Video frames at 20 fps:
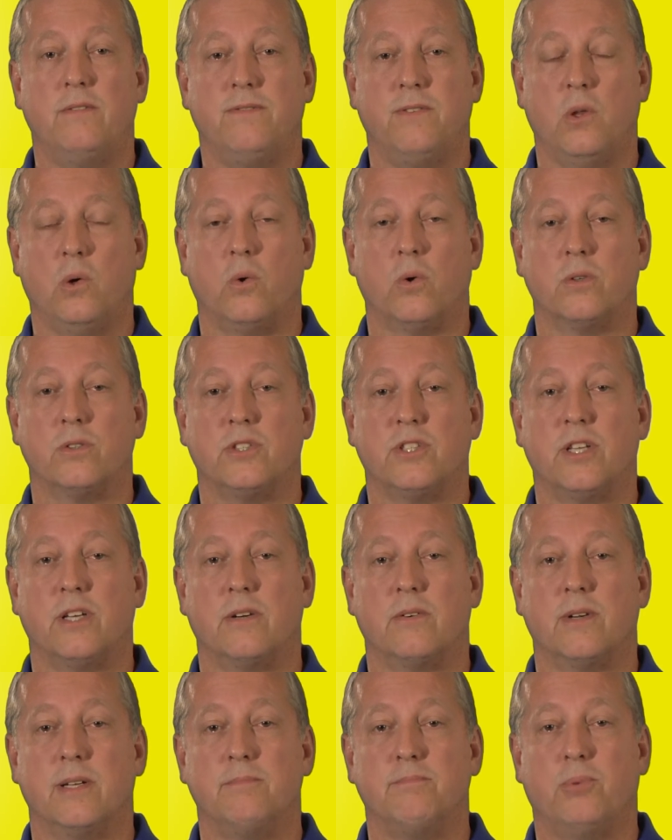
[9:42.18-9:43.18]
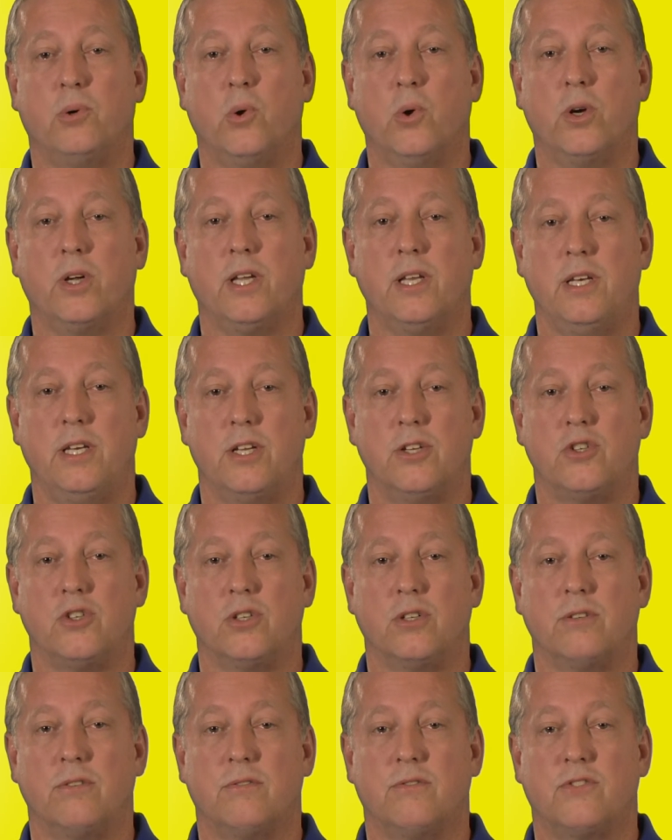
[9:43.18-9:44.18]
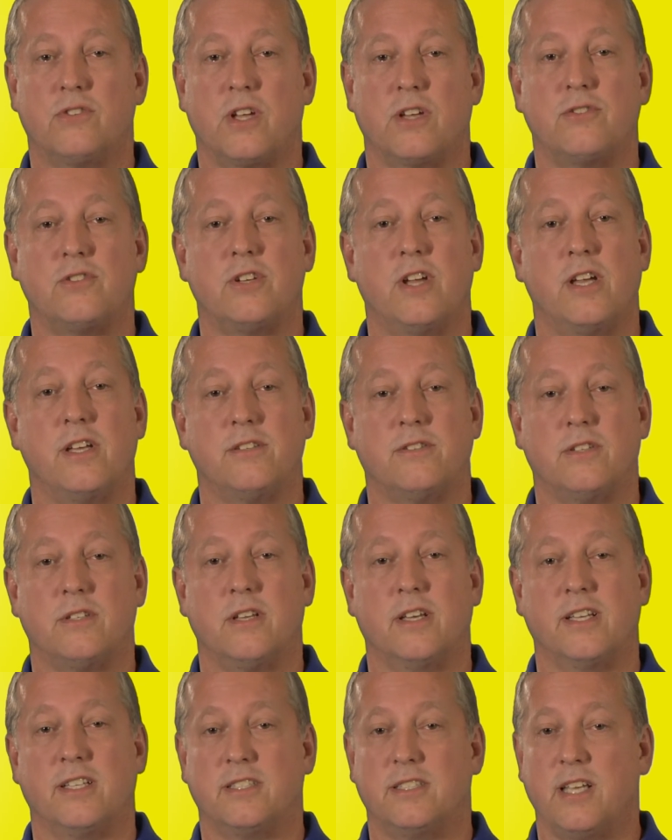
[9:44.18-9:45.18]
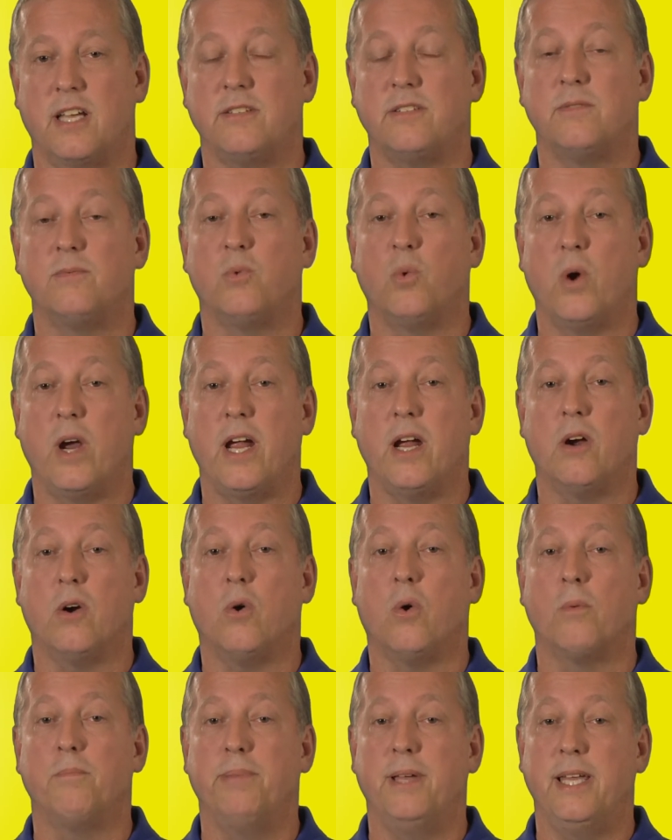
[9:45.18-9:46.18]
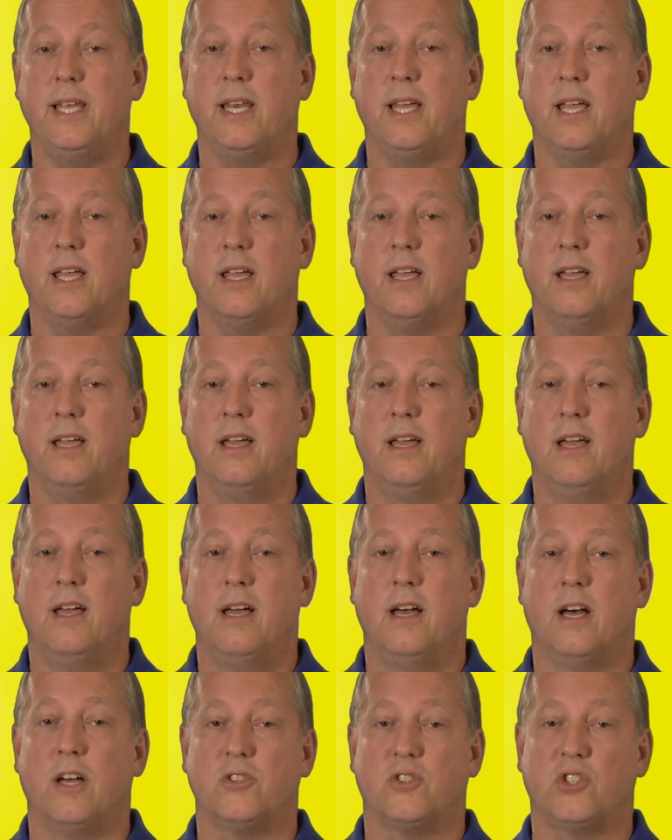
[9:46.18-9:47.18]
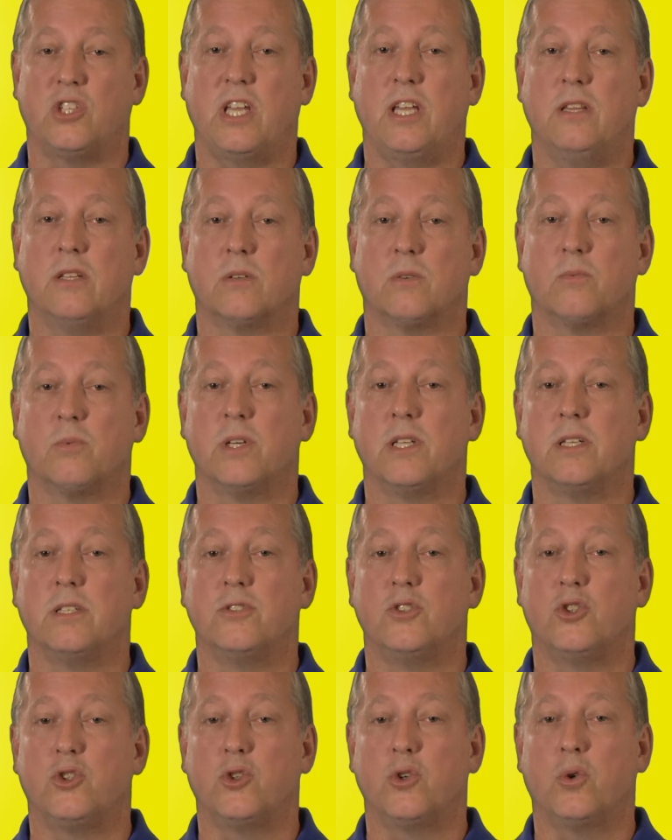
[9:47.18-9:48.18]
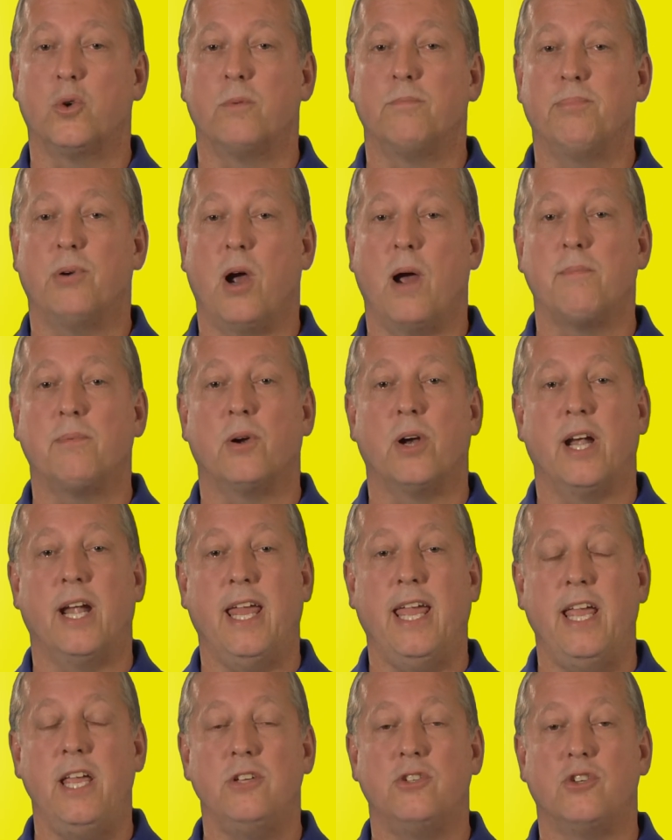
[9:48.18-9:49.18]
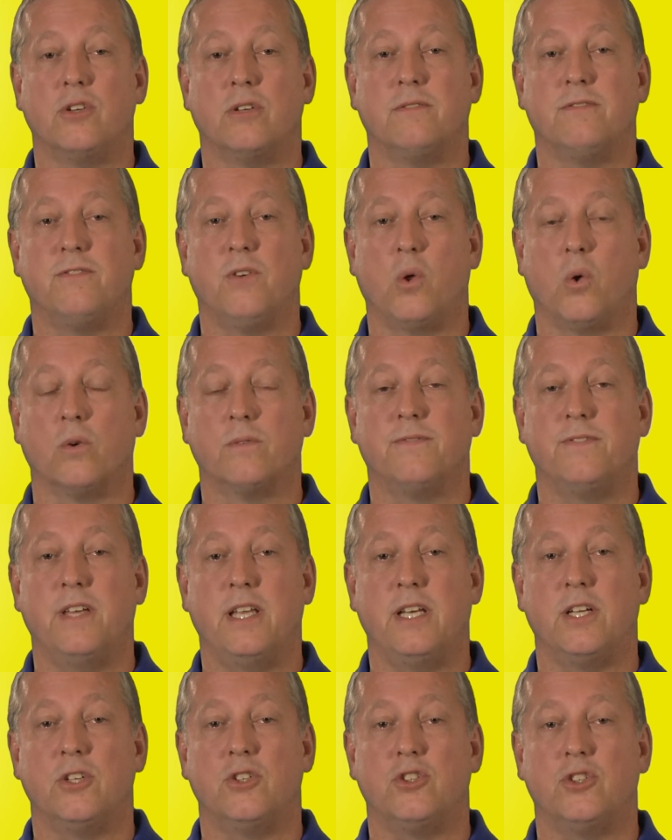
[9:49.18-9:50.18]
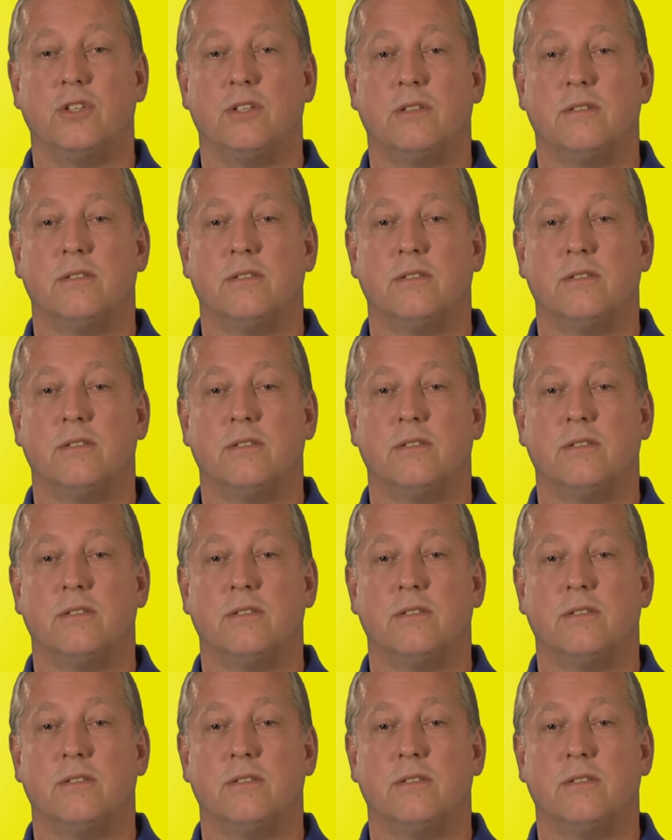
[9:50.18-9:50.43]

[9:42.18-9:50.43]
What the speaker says: floors that are in poor condition, such as excessive wear or pitting. A sealer will ensure proper adhesion of floor finish.